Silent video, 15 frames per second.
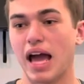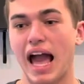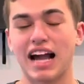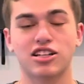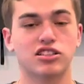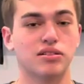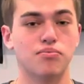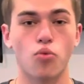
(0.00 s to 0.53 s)

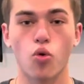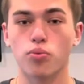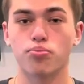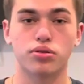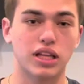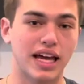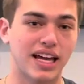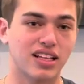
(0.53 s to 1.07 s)
actually more
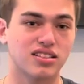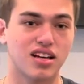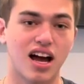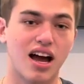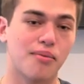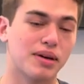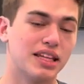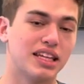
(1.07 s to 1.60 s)
playing
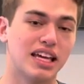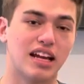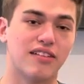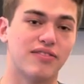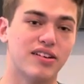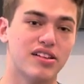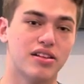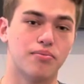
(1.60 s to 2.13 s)
time in the
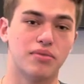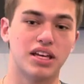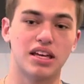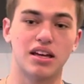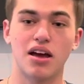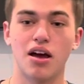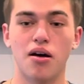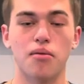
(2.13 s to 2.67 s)
NFL than
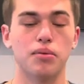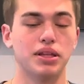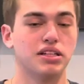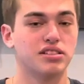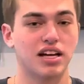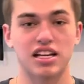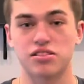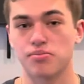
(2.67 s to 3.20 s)
me. But these
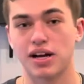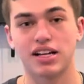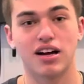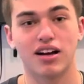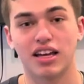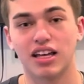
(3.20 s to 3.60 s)
guys might not